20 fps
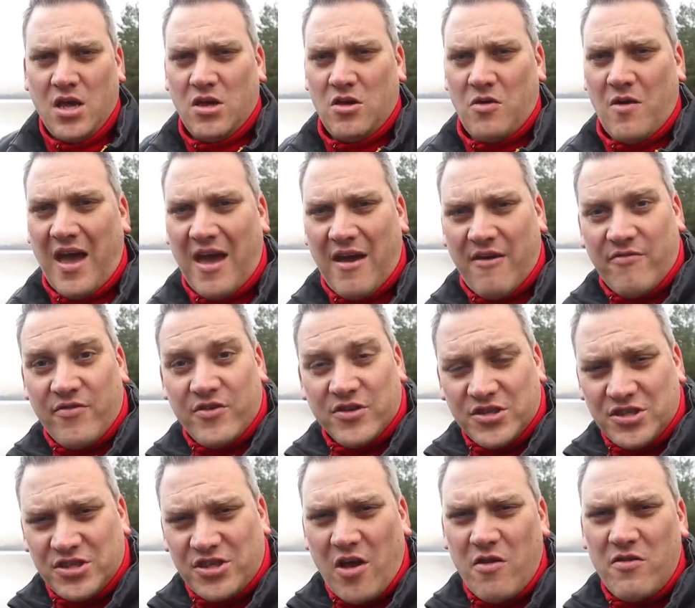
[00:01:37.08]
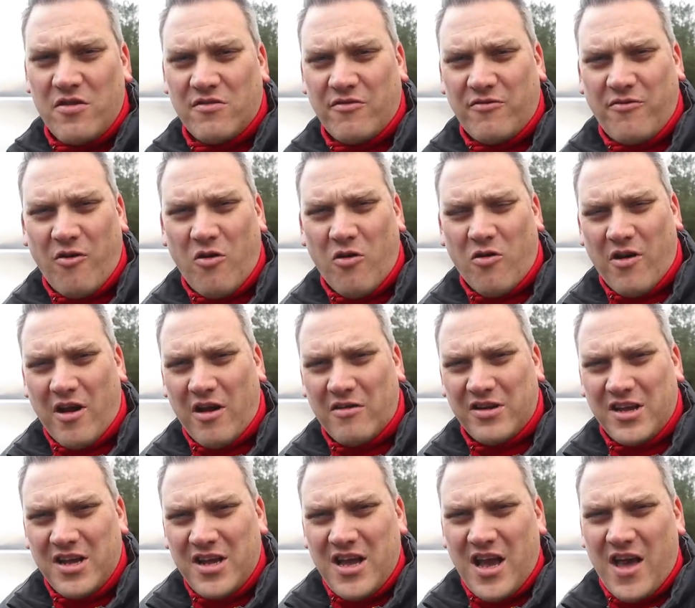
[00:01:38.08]
You have the stone in the
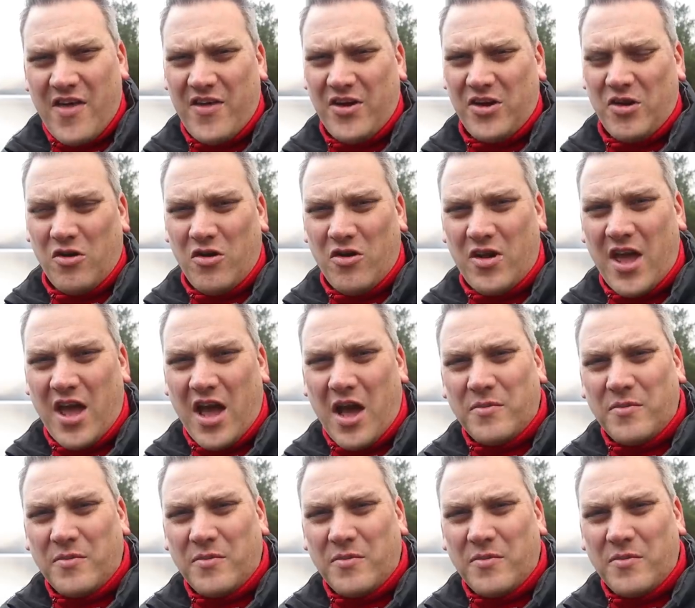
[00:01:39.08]
foreground and then you're looking